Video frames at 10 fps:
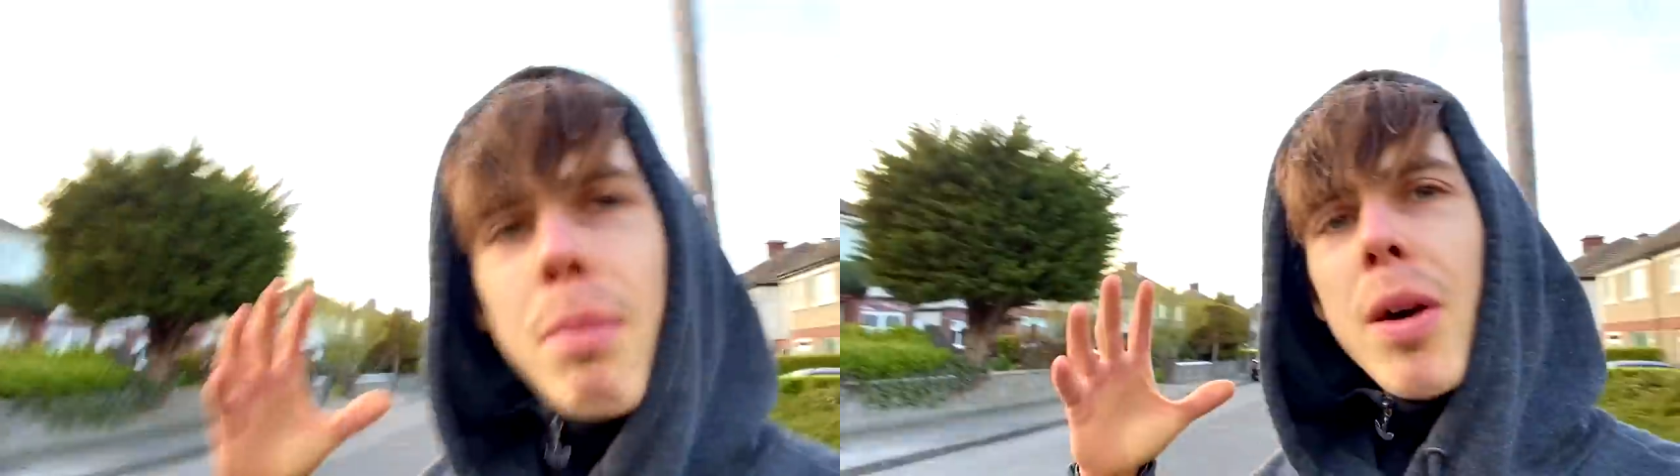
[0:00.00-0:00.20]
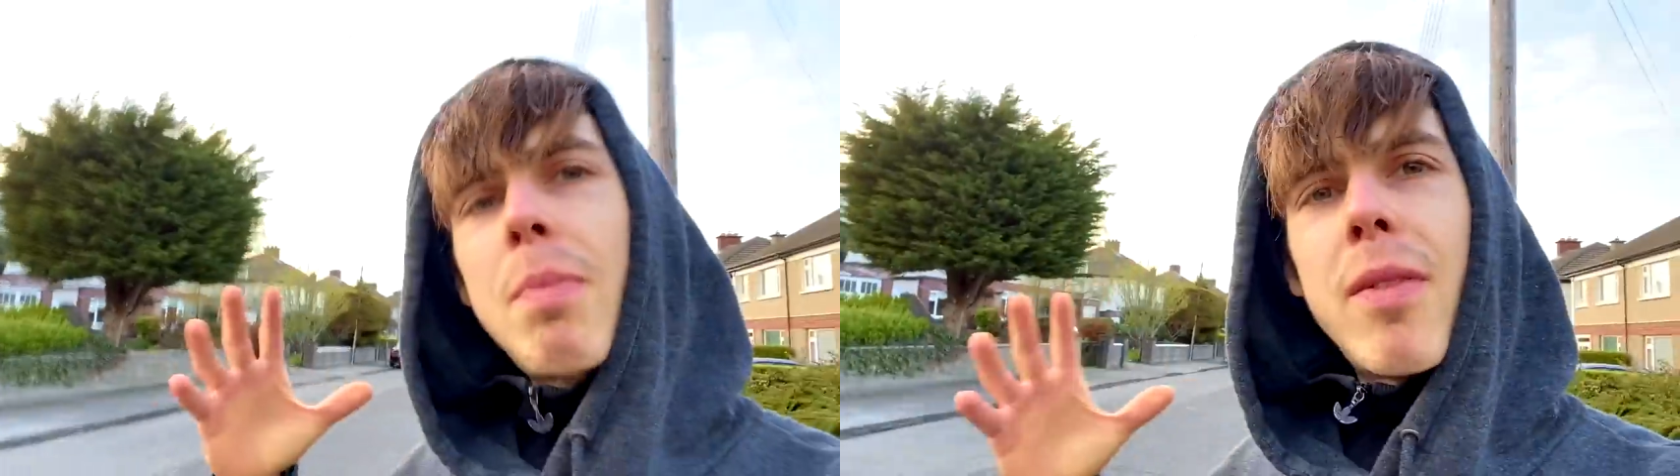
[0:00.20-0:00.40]

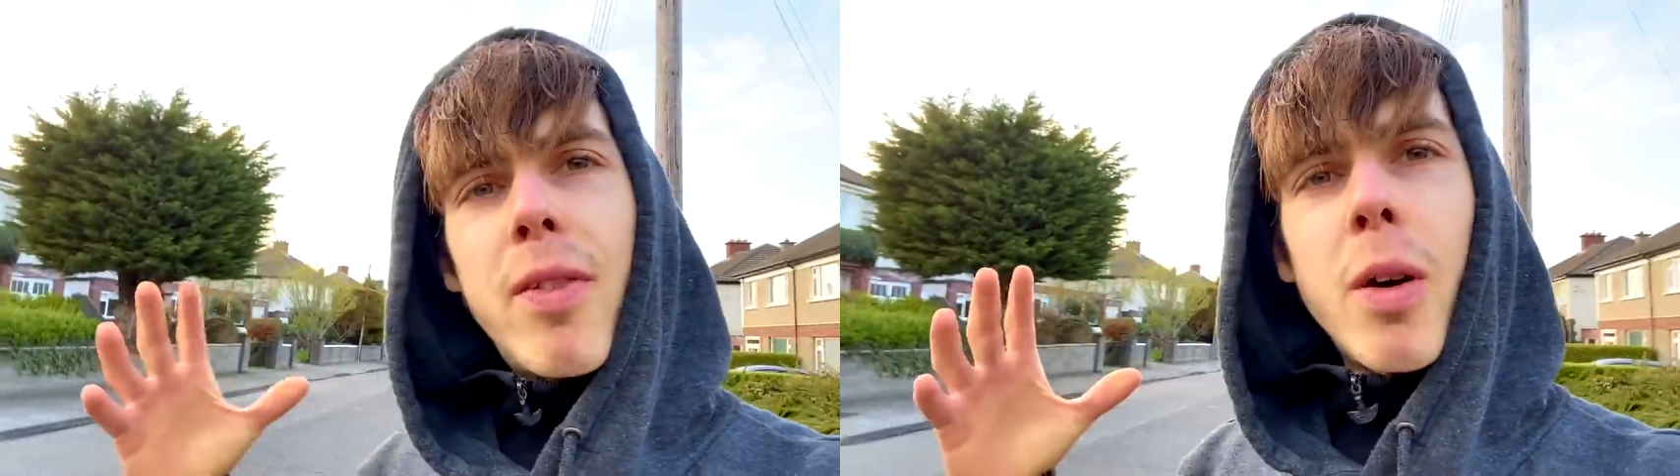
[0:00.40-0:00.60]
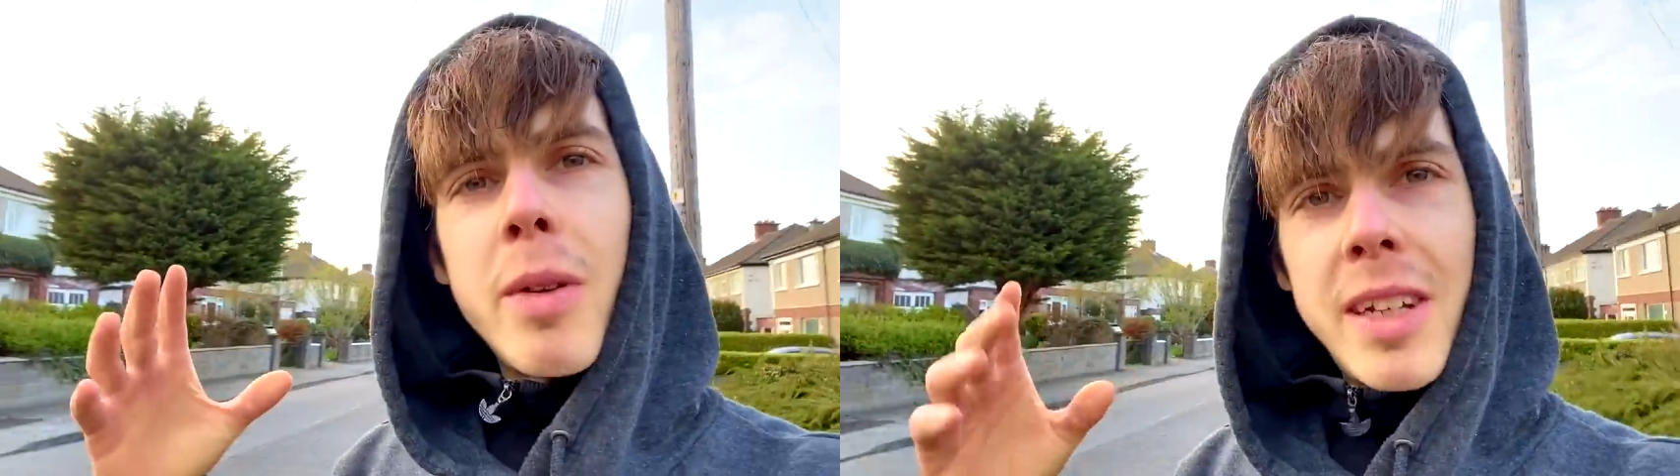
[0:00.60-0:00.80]
But
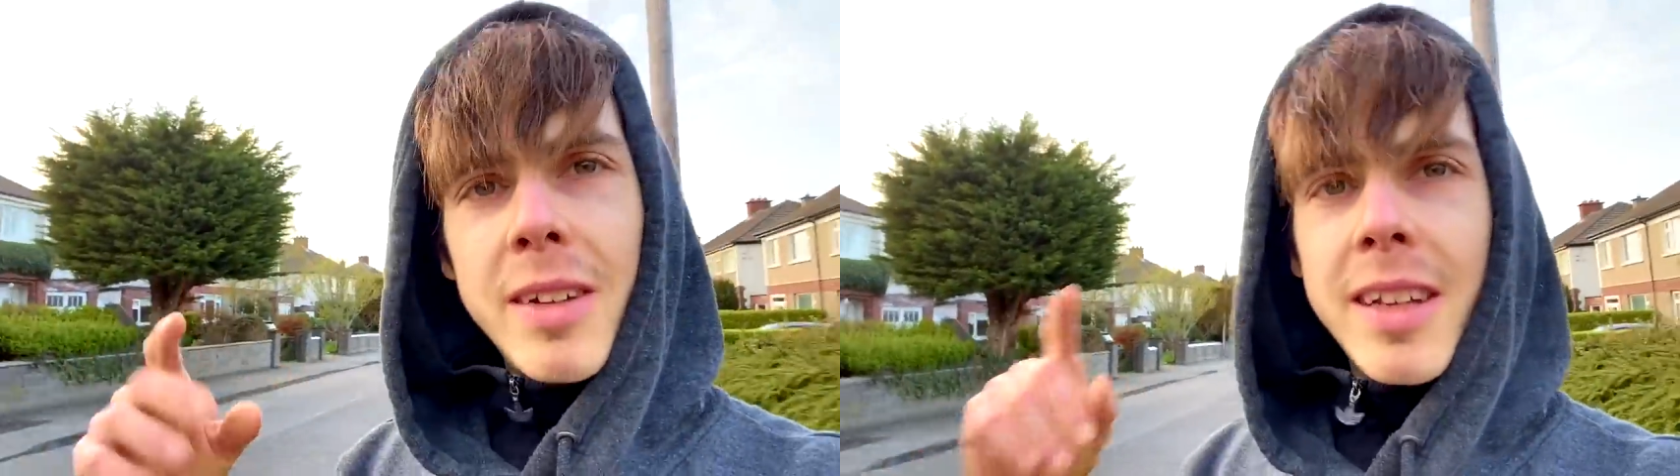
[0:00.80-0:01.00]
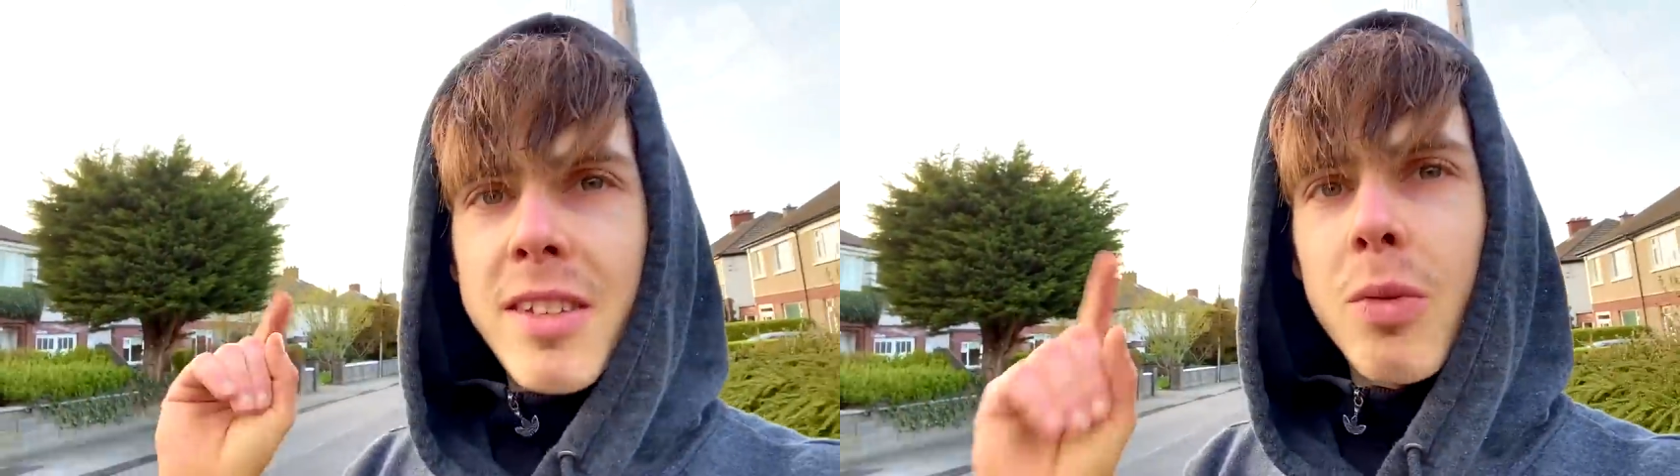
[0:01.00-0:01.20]
before we
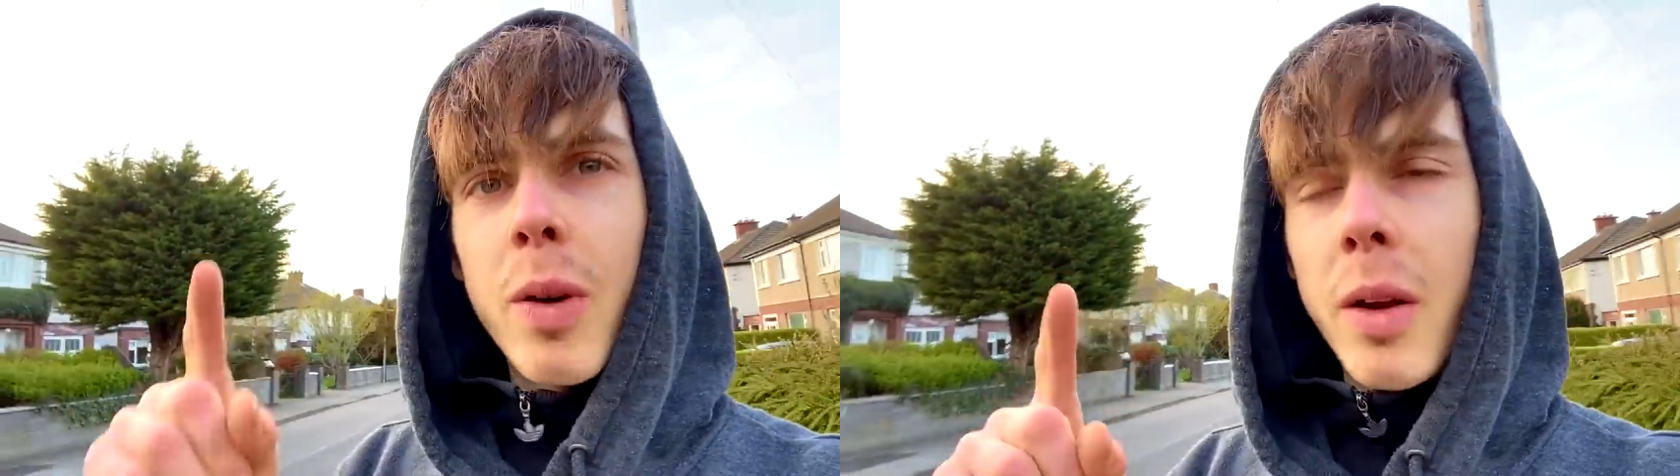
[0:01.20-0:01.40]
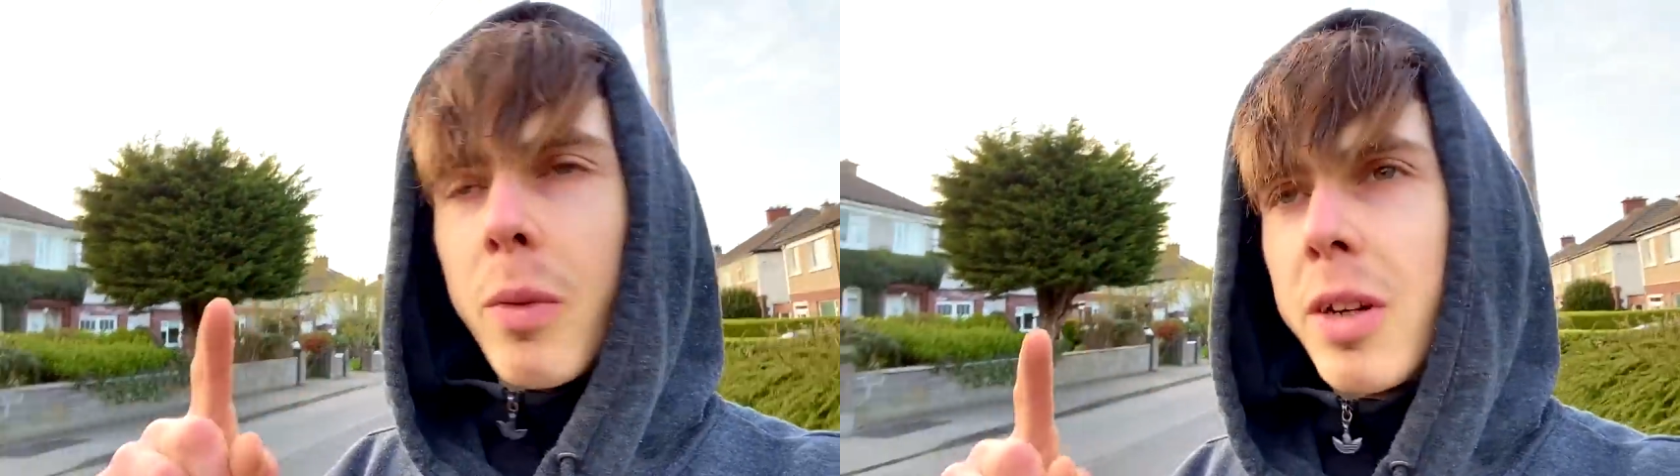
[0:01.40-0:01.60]
do, this is
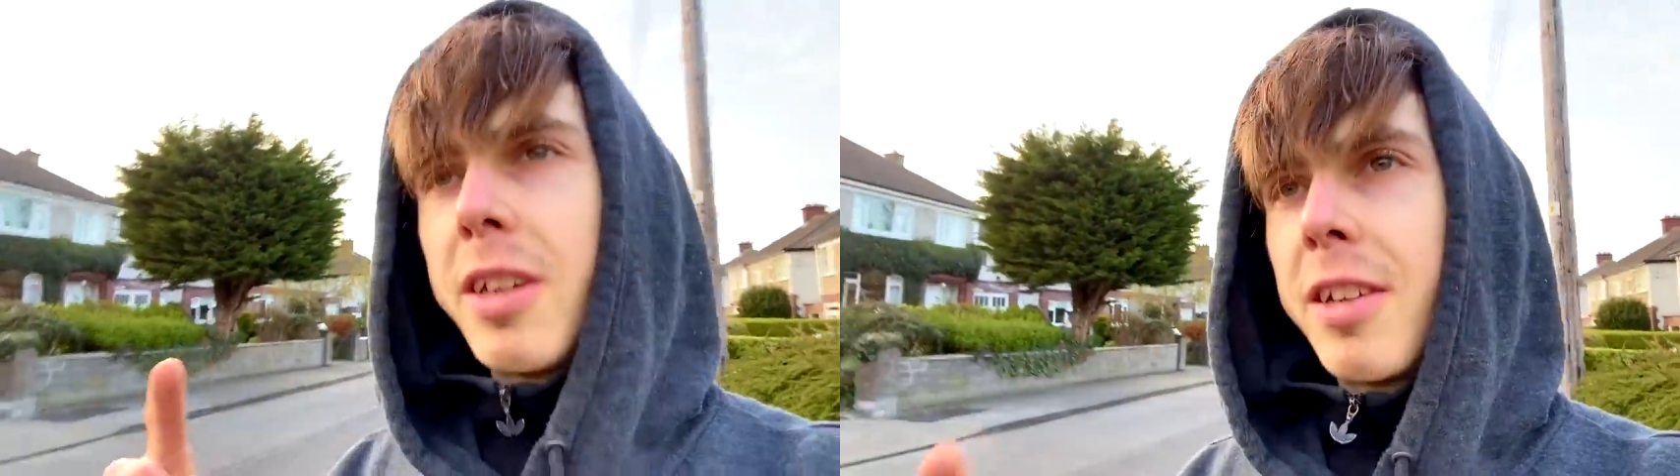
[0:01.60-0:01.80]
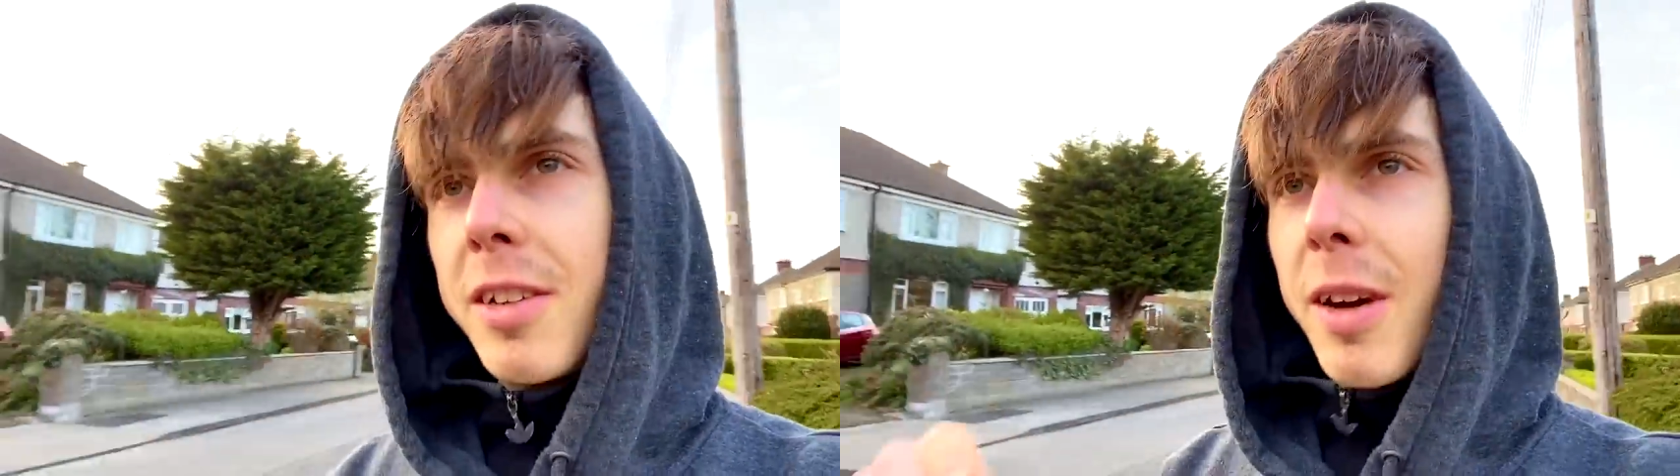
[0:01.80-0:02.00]
what I want
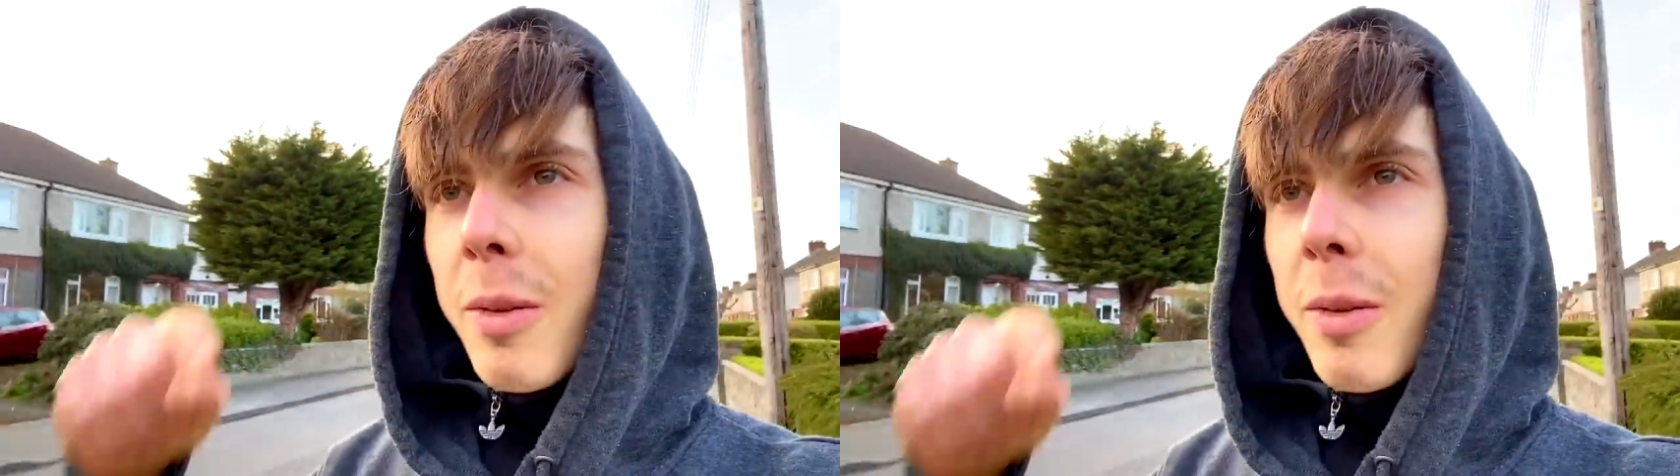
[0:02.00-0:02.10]
you to do.